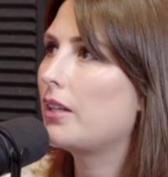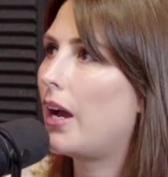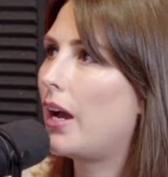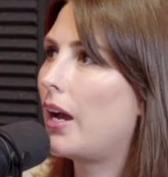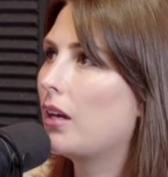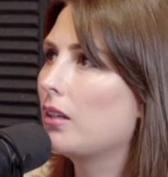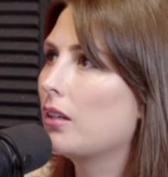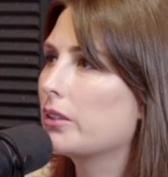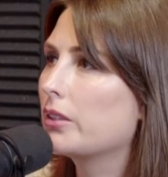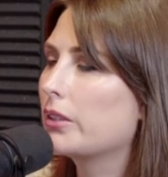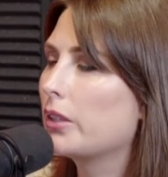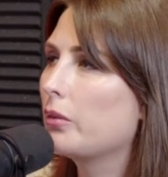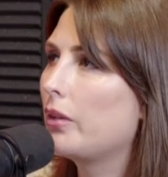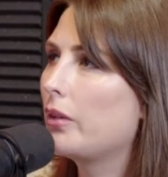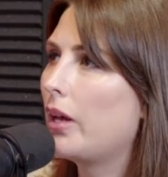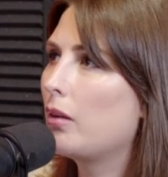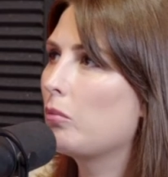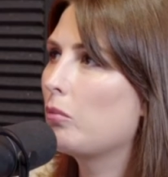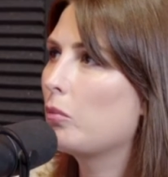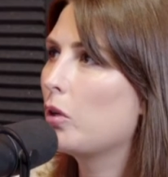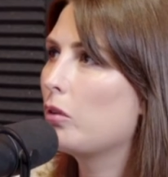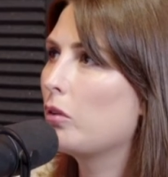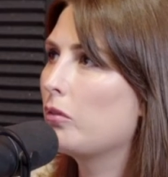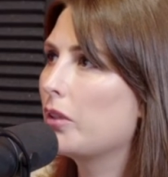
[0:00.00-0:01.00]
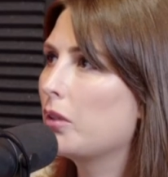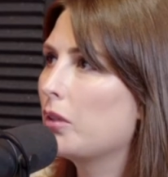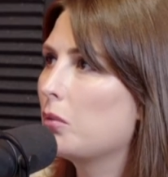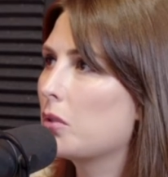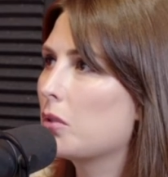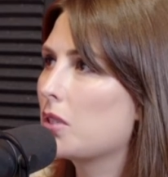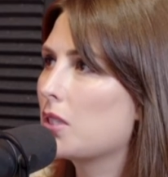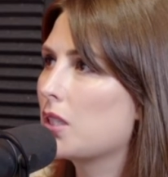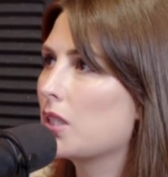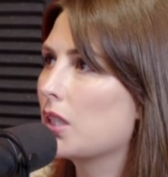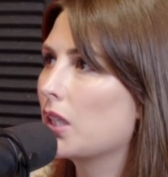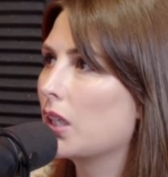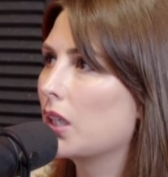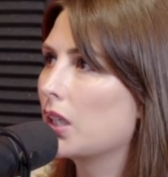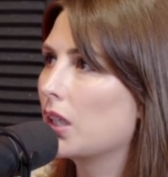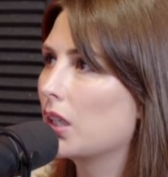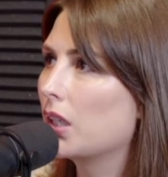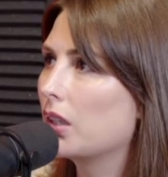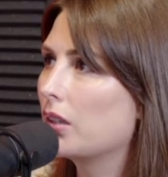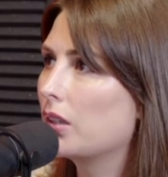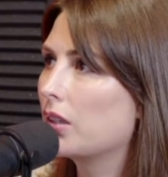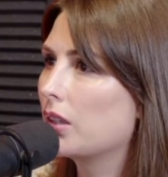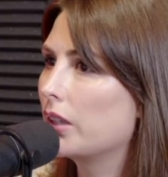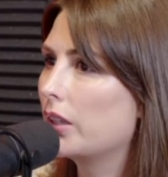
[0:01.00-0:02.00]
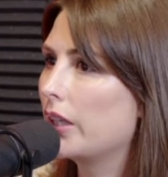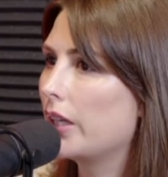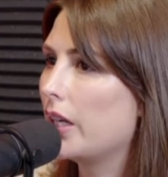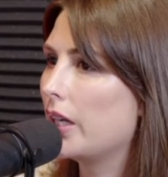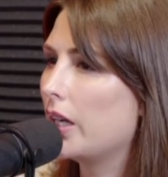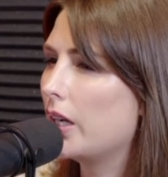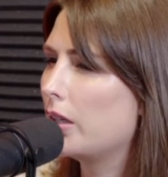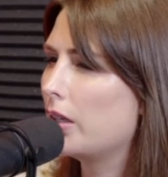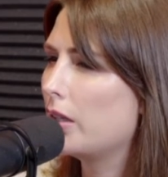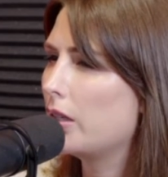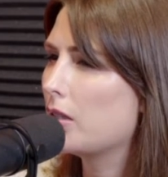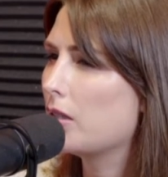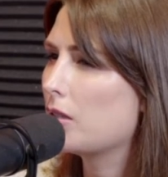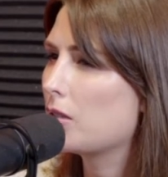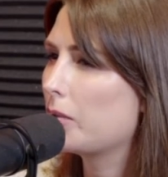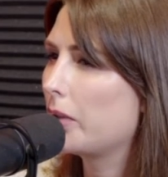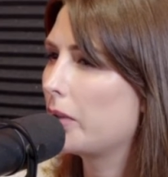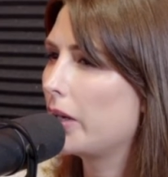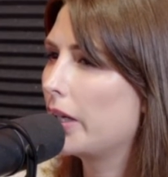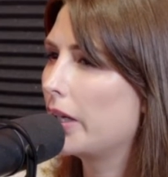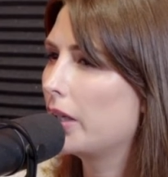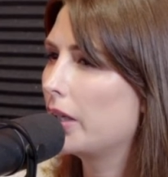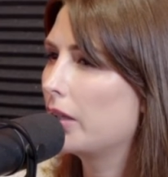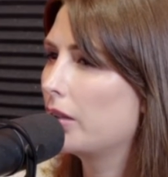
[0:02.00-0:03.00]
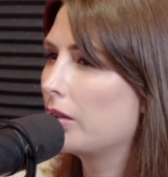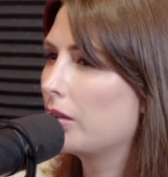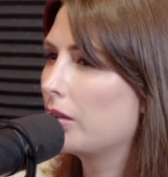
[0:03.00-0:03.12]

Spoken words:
that, so that movie was in the late 80s, right?